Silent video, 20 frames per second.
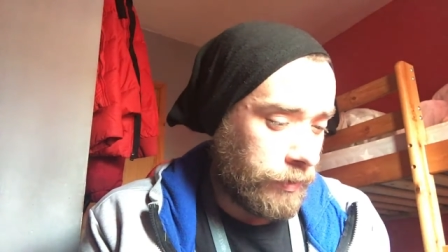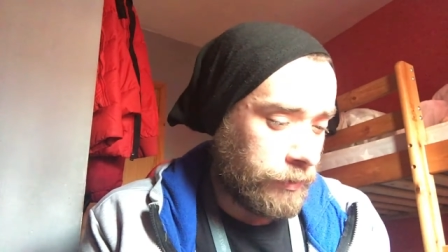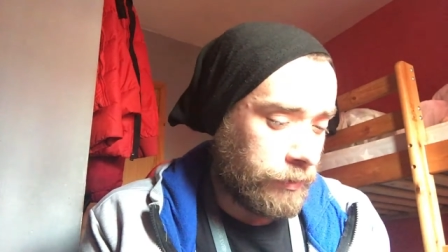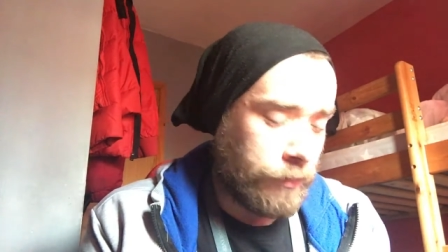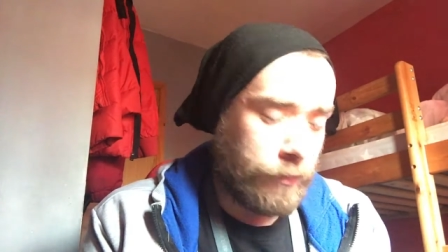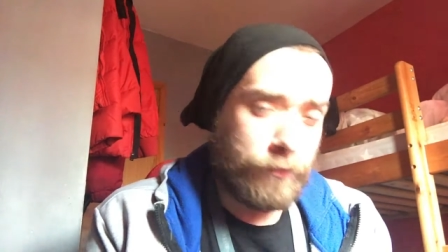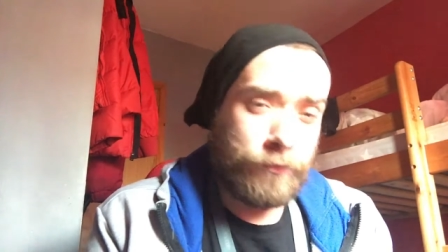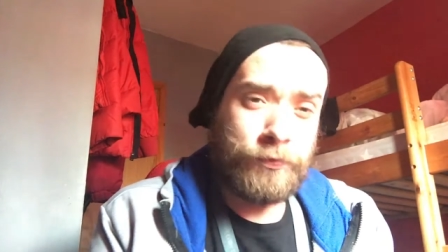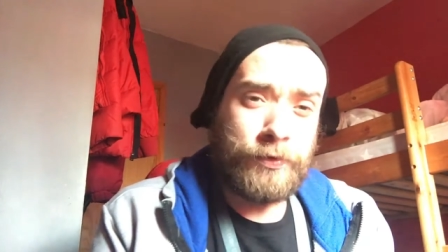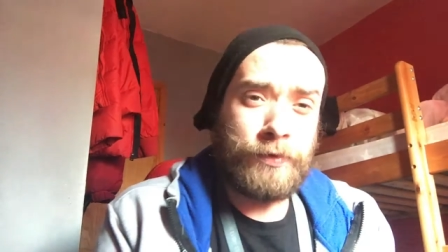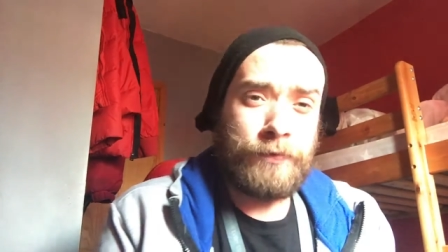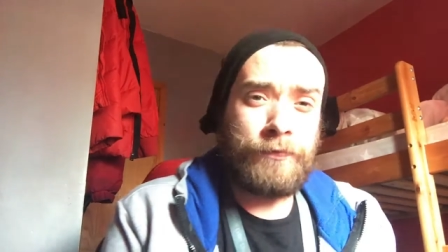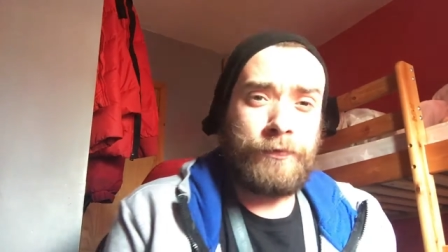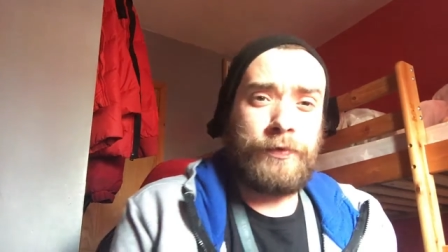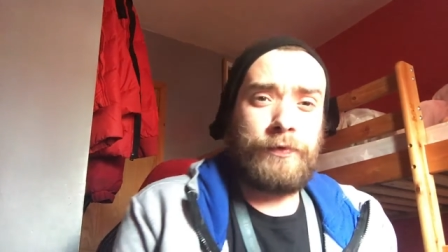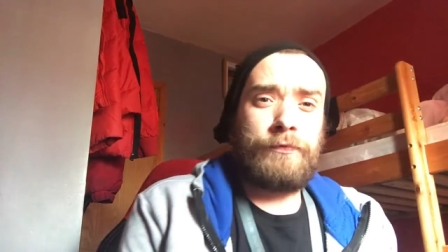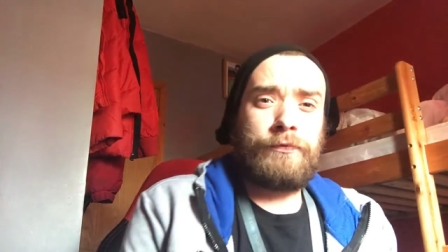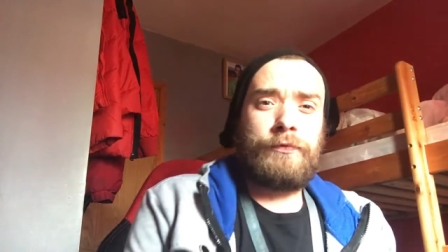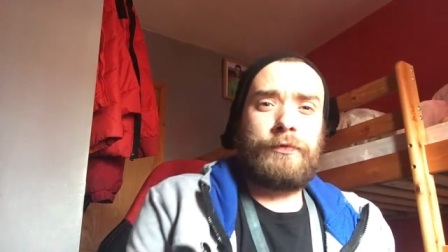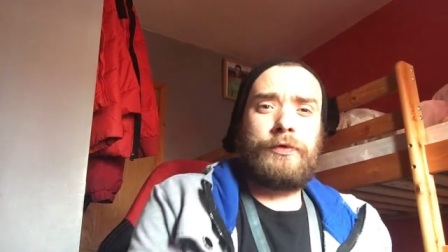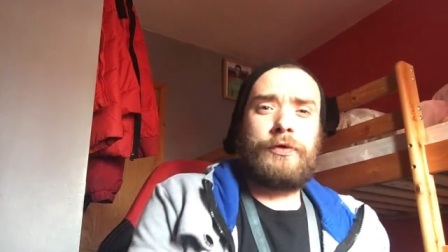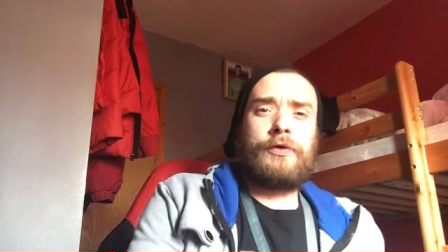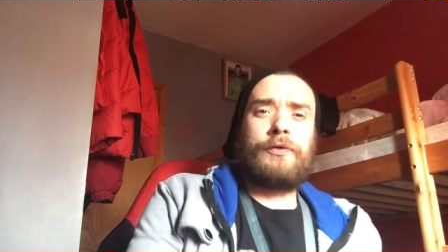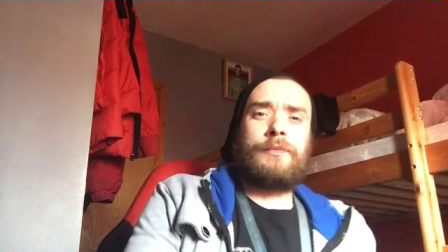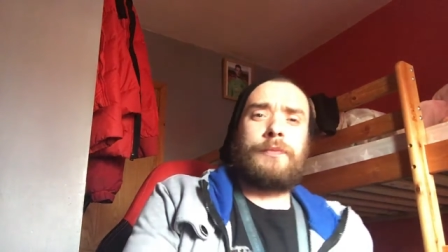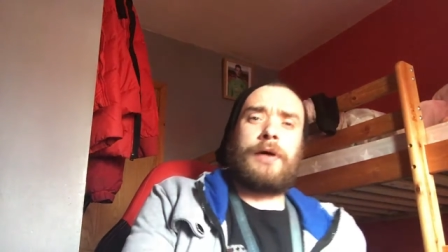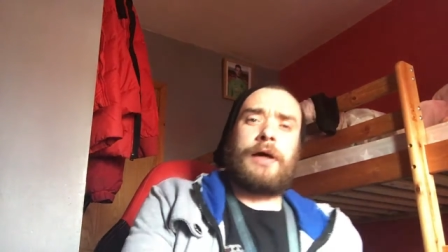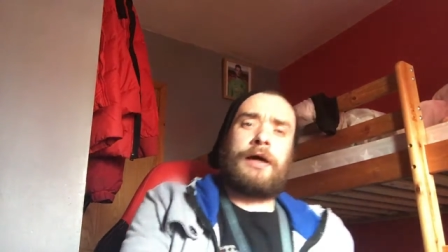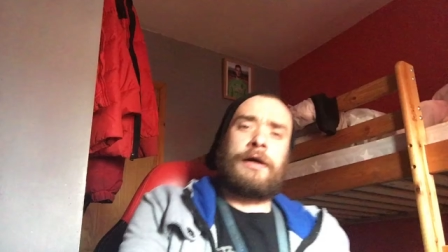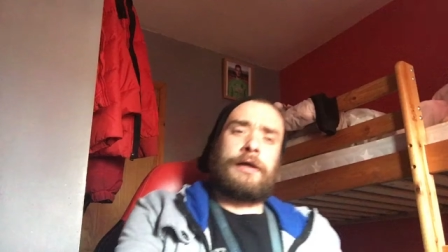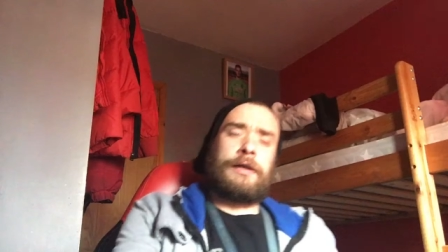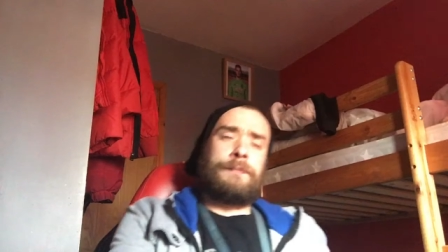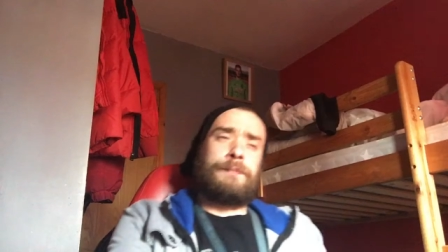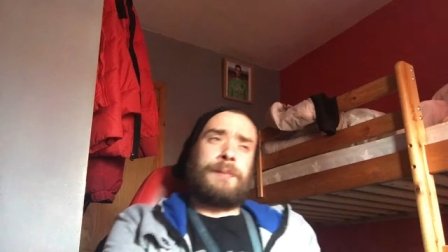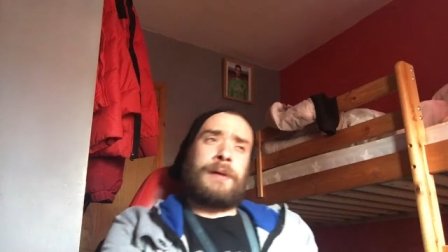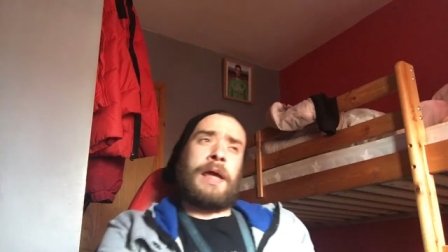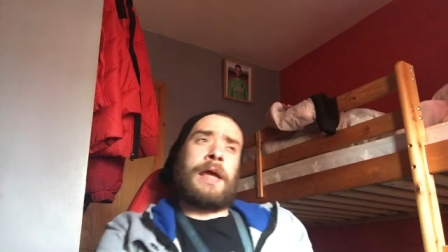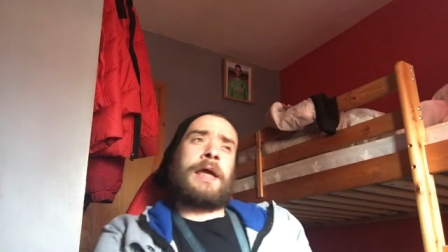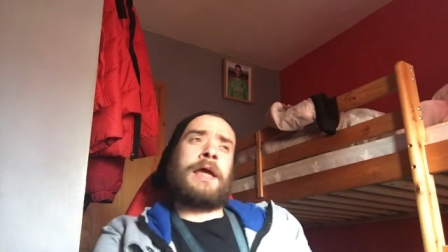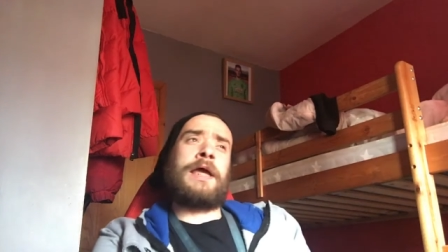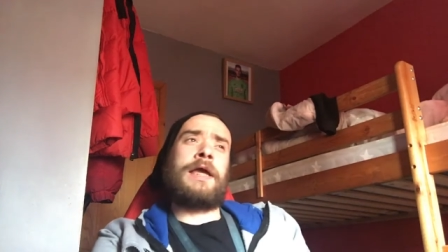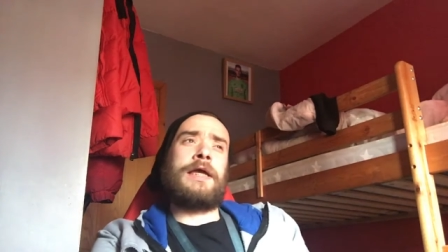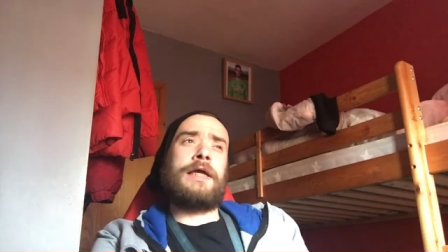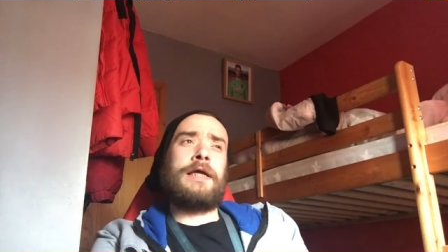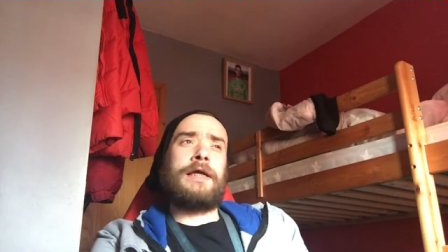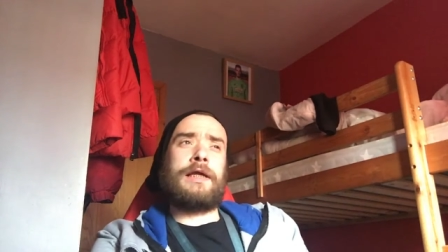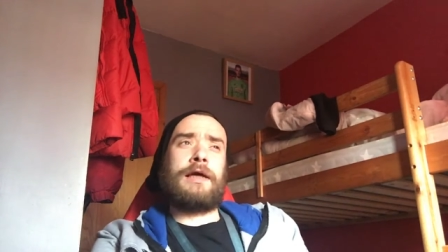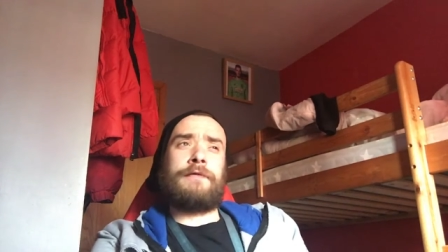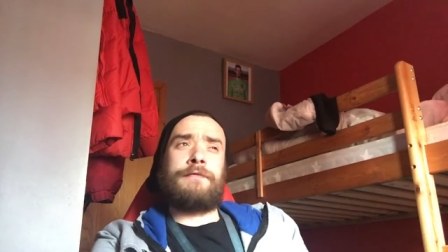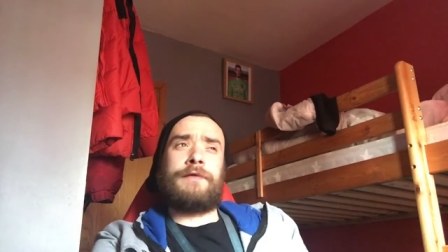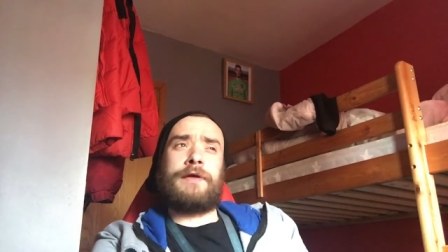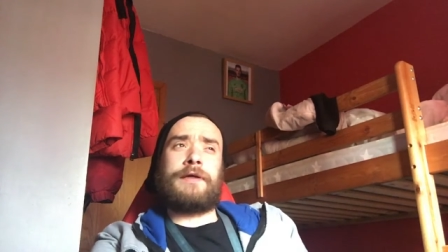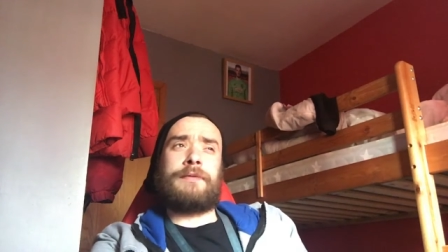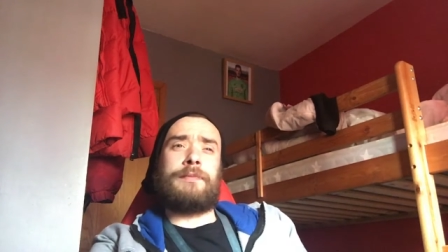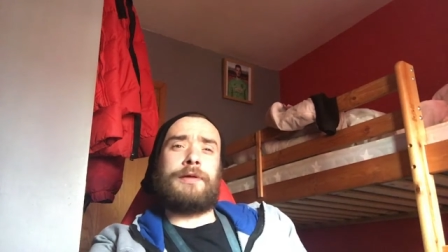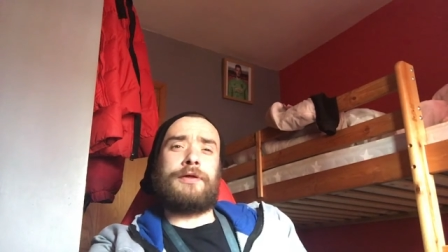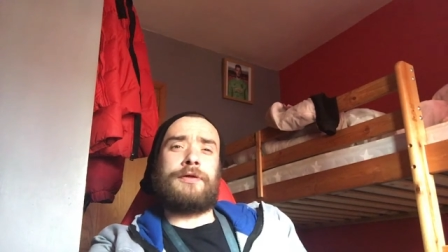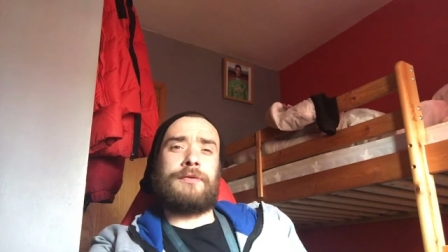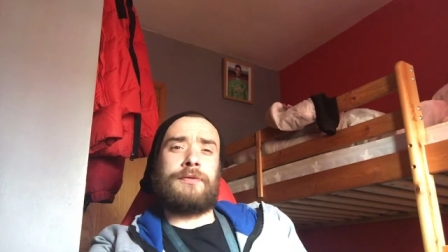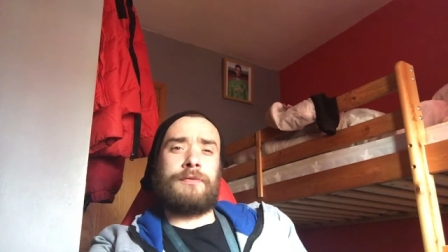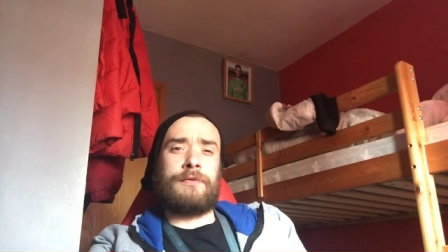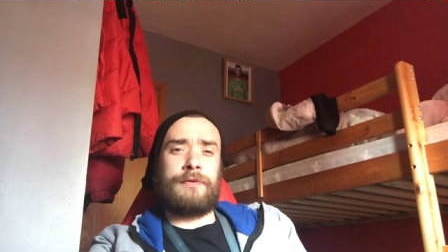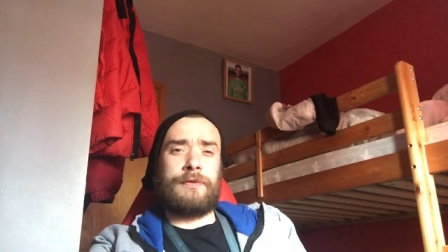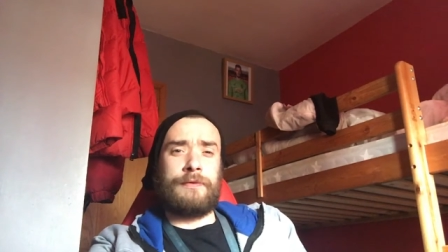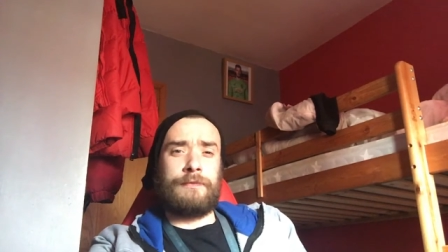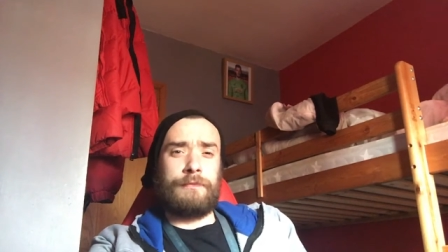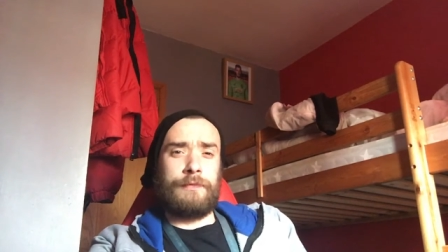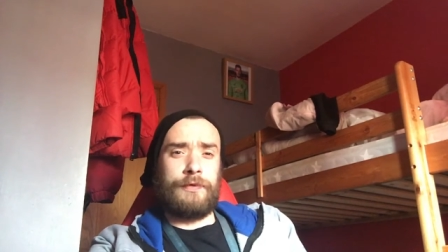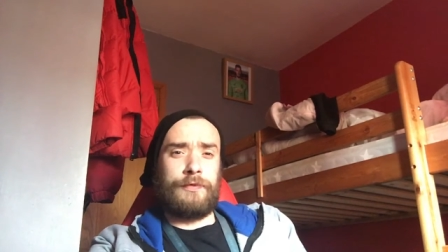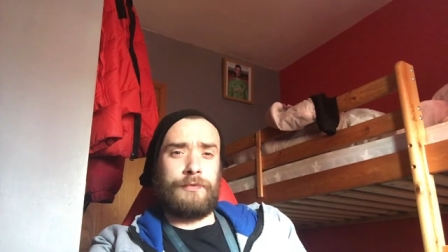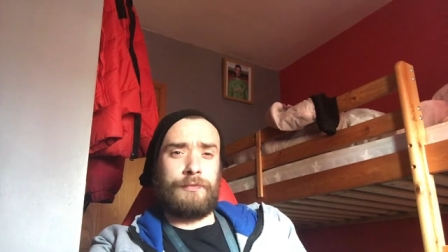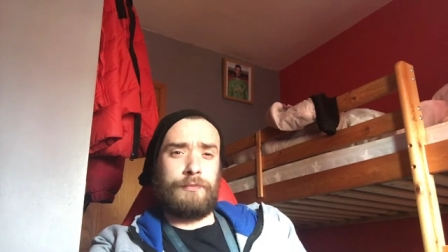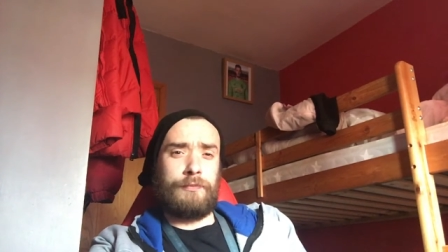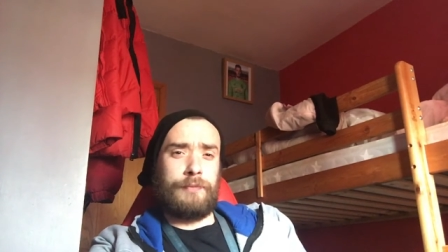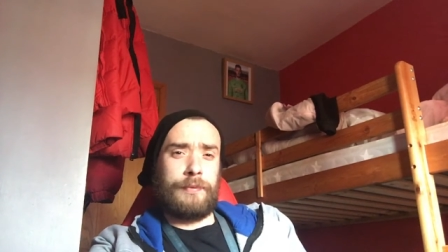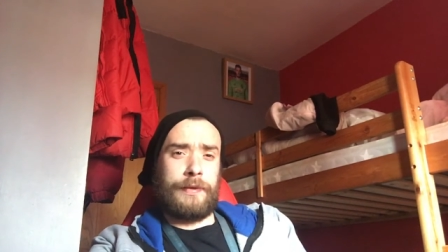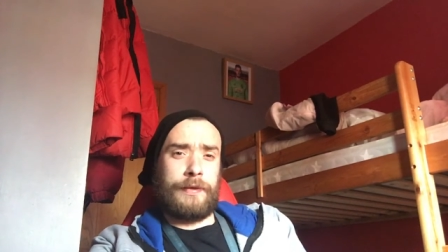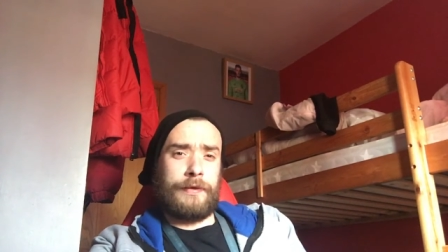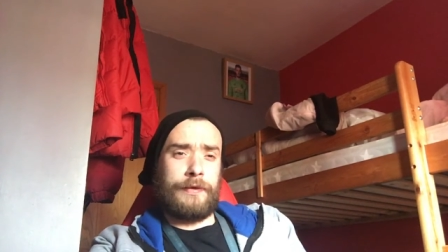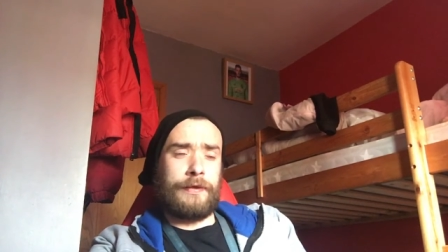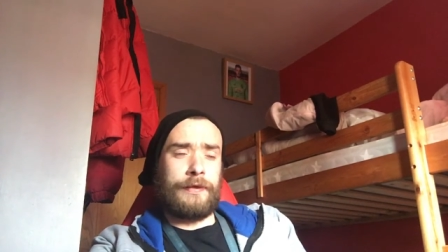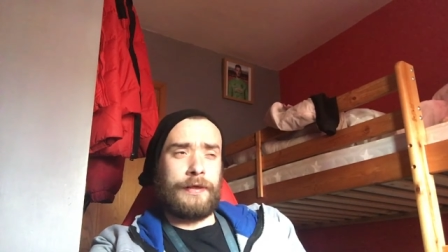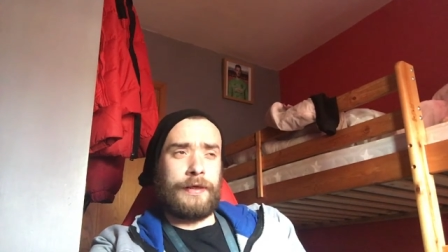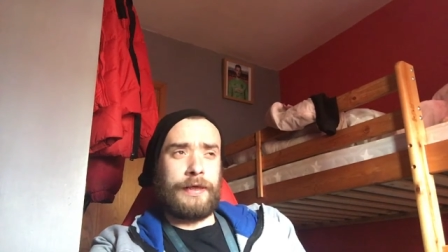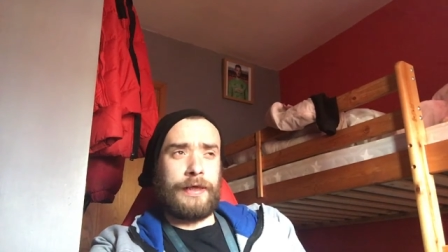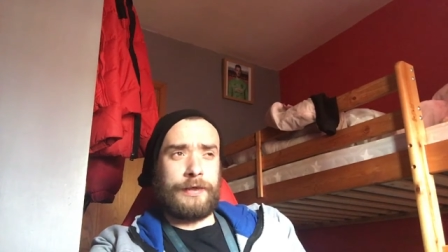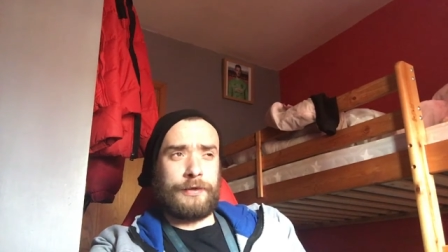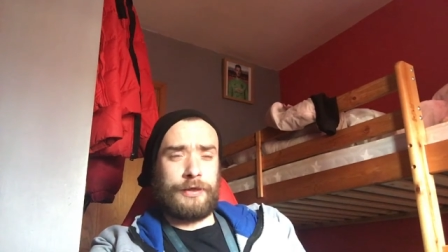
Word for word: And obviously for the room, I paid. I think I mentioned the reason behind it.